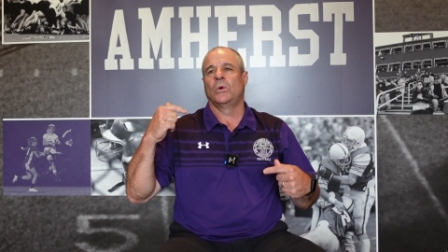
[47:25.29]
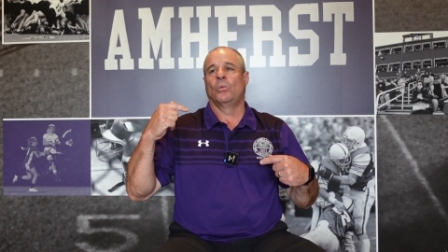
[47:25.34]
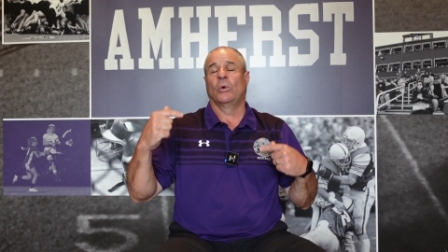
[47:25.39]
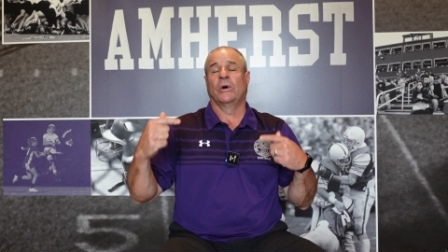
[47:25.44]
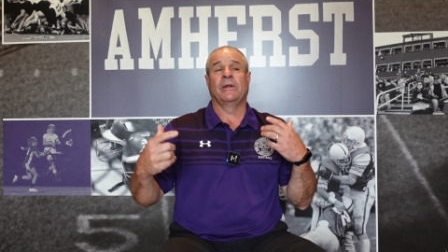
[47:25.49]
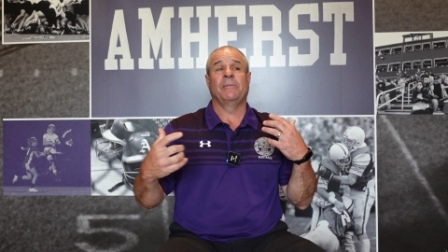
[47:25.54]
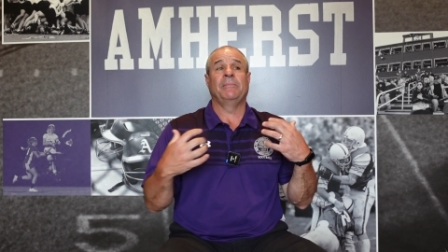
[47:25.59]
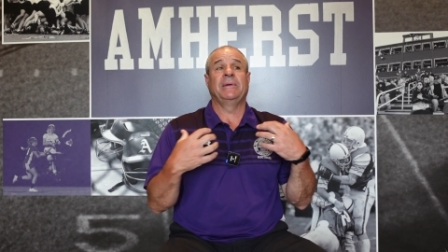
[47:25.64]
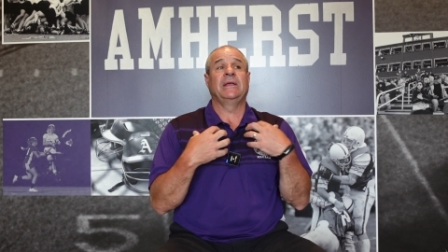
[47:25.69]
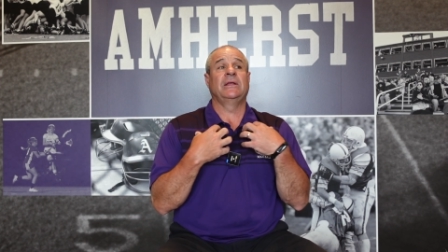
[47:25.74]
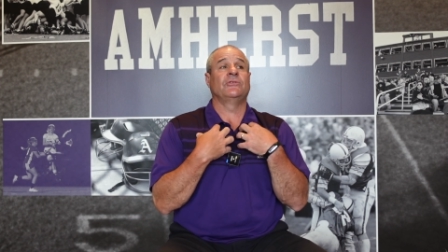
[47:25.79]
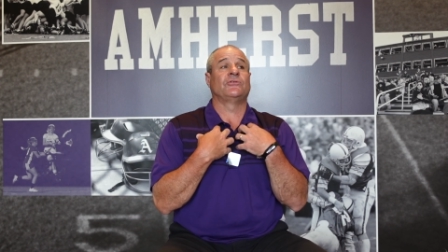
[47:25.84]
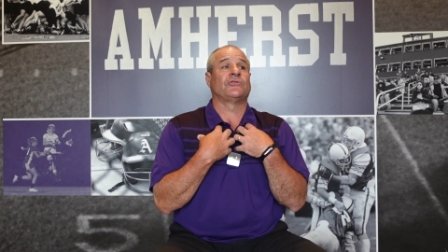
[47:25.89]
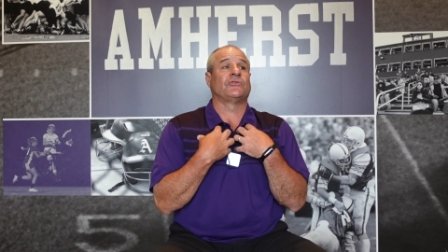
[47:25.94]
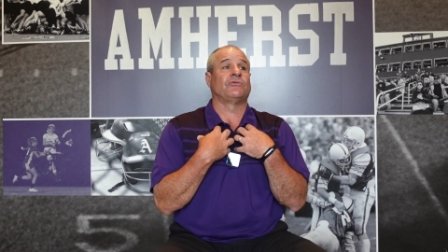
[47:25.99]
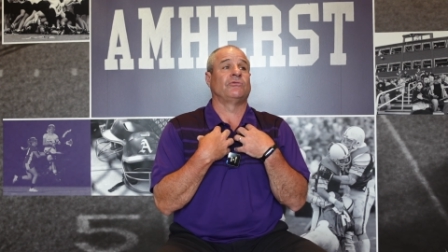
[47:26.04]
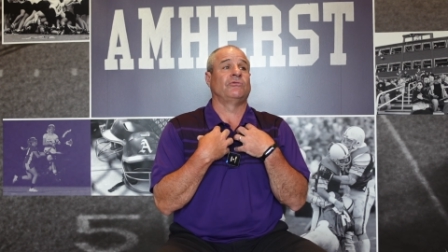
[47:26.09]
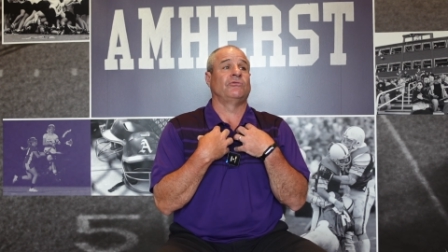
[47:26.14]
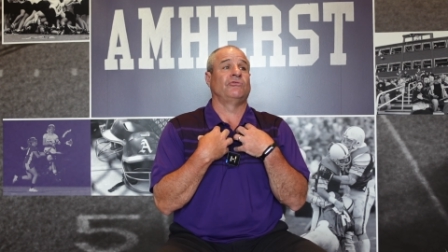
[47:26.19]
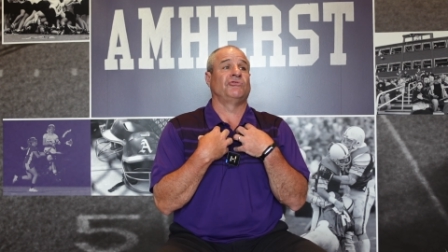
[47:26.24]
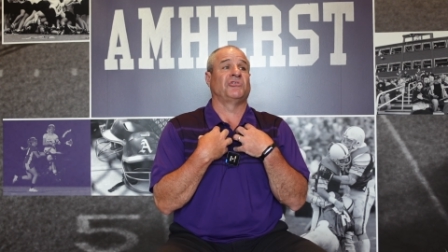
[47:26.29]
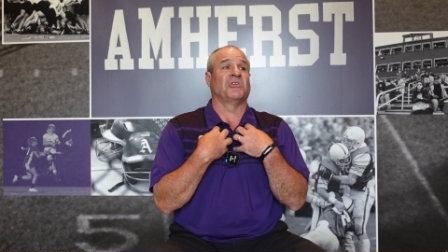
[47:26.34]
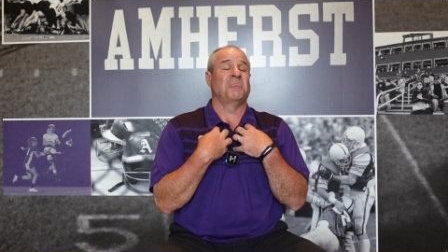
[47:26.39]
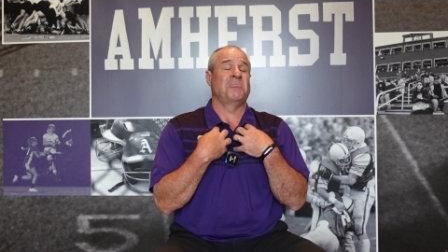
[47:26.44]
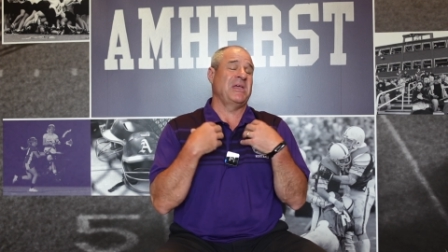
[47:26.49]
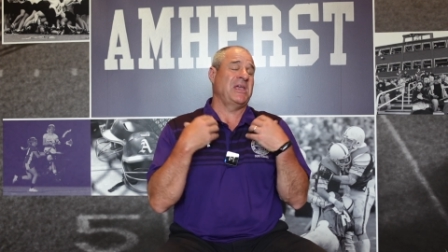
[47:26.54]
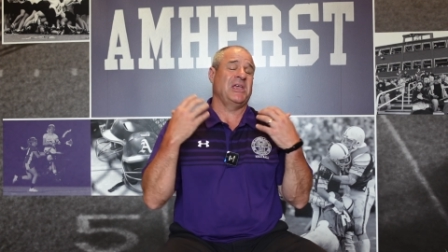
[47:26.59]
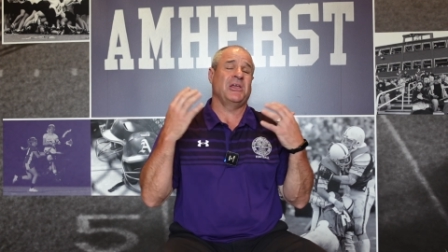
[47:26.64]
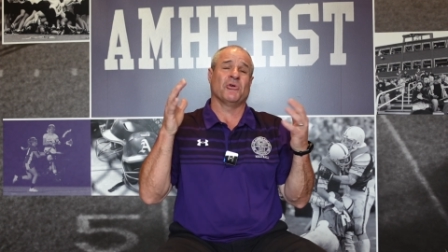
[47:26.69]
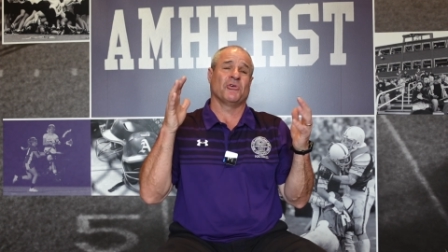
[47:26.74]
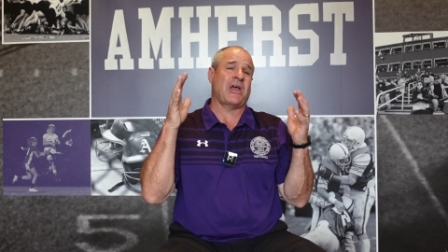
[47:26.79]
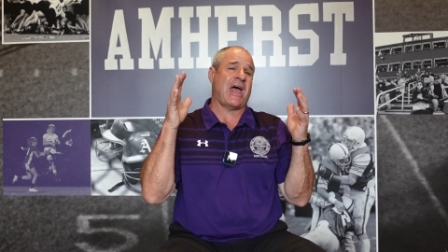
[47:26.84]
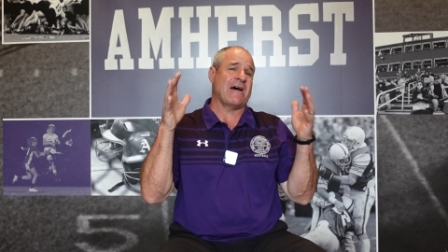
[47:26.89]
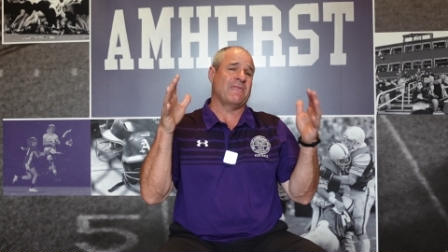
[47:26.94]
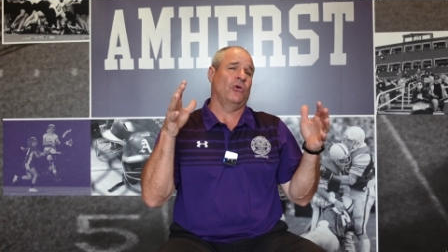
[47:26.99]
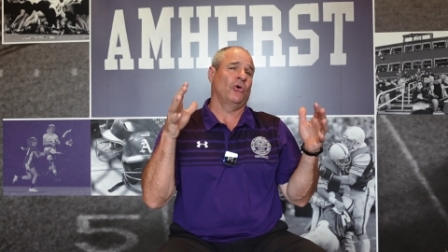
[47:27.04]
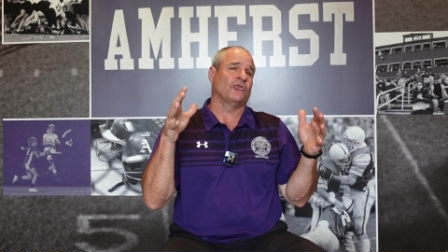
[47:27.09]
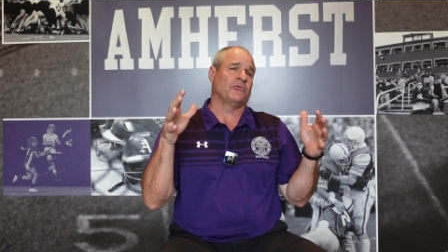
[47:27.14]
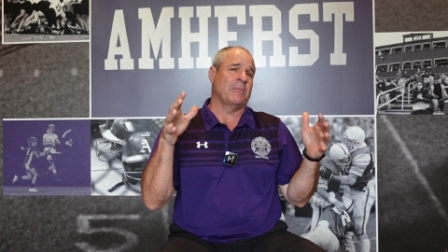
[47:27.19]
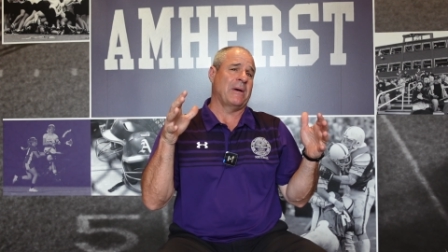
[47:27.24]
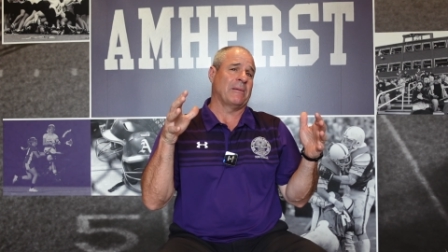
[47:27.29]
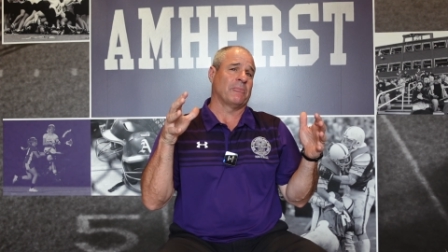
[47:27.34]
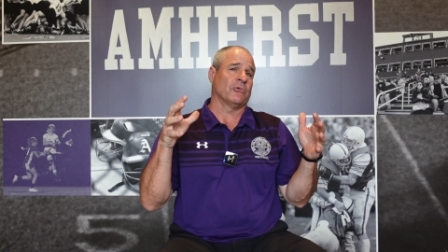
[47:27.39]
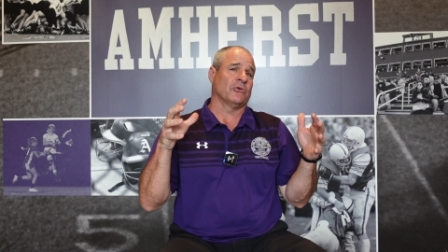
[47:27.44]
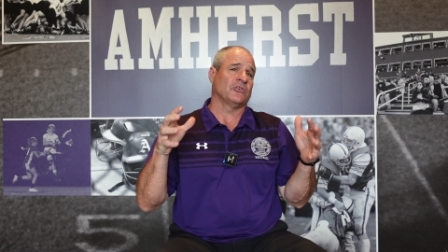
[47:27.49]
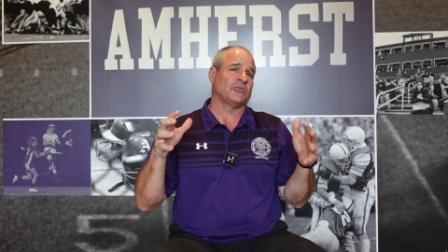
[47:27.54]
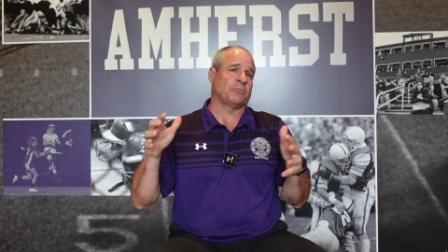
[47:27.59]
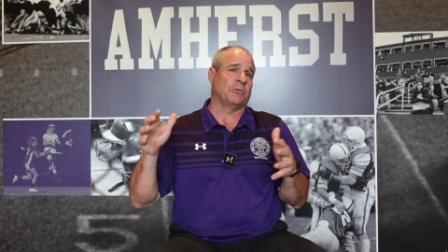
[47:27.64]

what it means to me or to have those memories,